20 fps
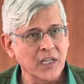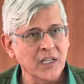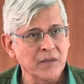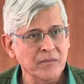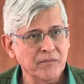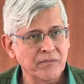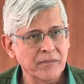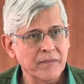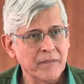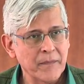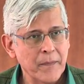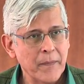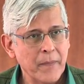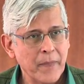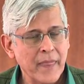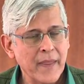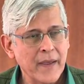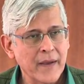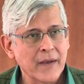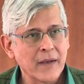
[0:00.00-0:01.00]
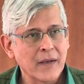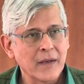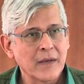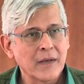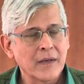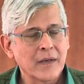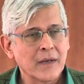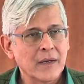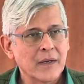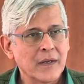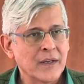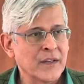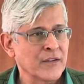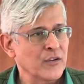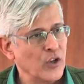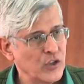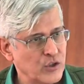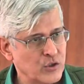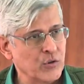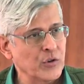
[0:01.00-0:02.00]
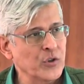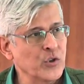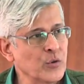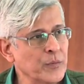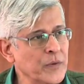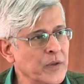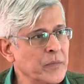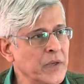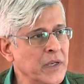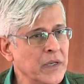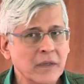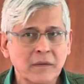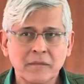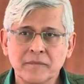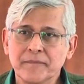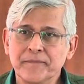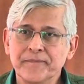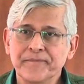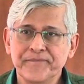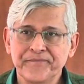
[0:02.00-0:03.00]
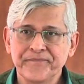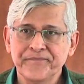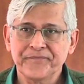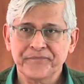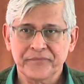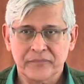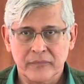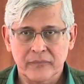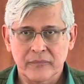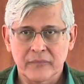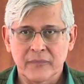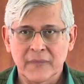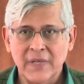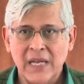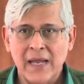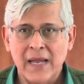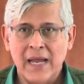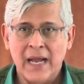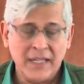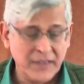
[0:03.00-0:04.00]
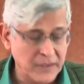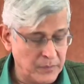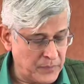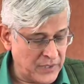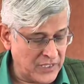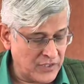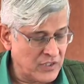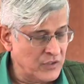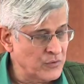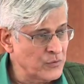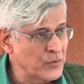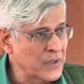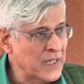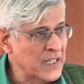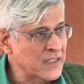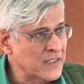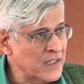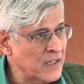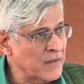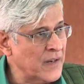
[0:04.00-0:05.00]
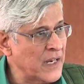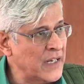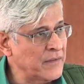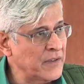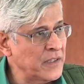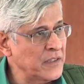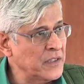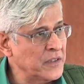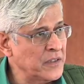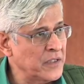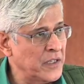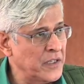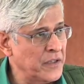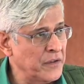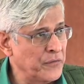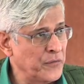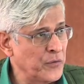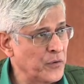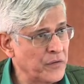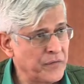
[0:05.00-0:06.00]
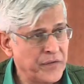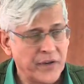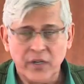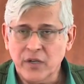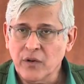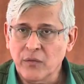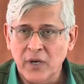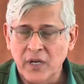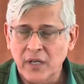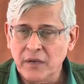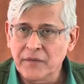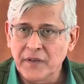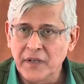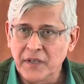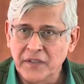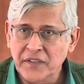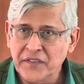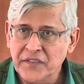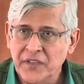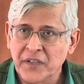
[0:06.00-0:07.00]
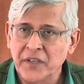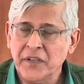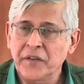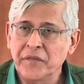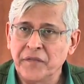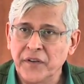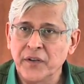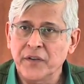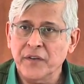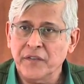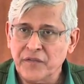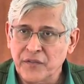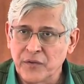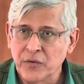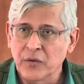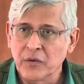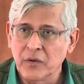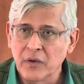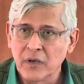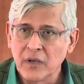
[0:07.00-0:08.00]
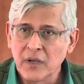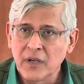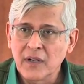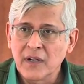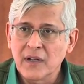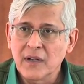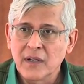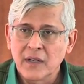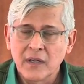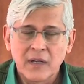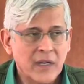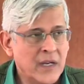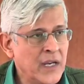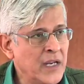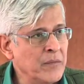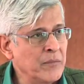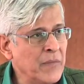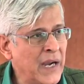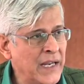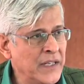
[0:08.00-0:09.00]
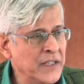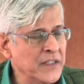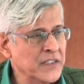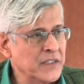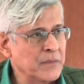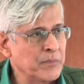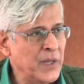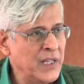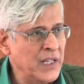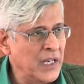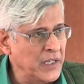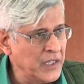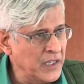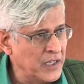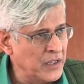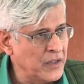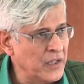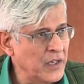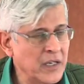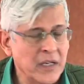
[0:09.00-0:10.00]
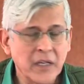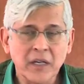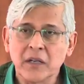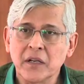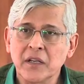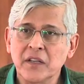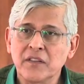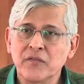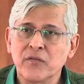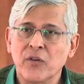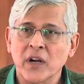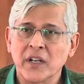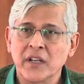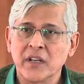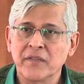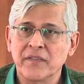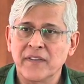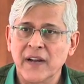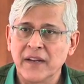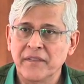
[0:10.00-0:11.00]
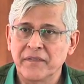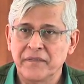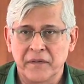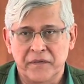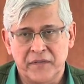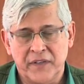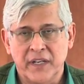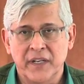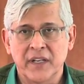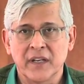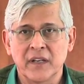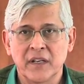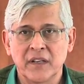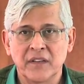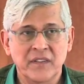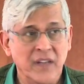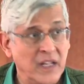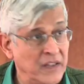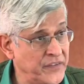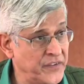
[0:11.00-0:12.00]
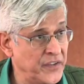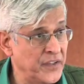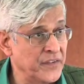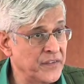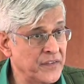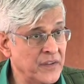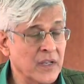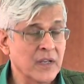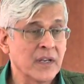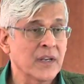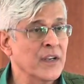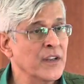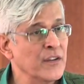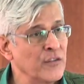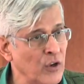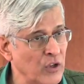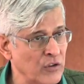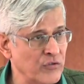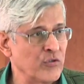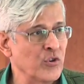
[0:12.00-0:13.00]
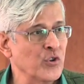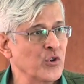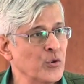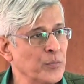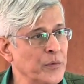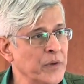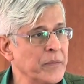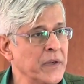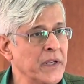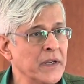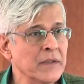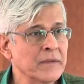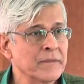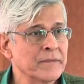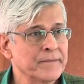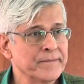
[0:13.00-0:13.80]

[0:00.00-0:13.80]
him is also a human being. And the person who can survive under 34 feet or whatever it is, 30 feet of snow in minus patani kitne degrees, 45, 50 degrees Celsius is also a human being.